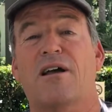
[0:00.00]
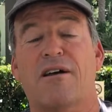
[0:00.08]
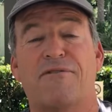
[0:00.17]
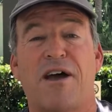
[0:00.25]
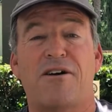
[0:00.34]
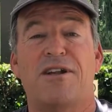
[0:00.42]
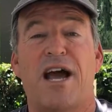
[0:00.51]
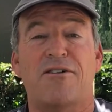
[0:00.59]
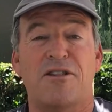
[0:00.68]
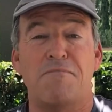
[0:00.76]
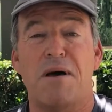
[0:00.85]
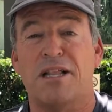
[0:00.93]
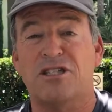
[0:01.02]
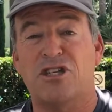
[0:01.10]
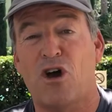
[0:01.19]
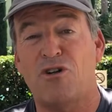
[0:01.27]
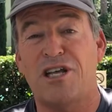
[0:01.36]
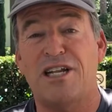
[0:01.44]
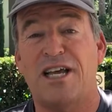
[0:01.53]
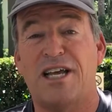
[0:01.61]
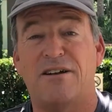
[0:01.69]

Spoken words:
I found out the melatonin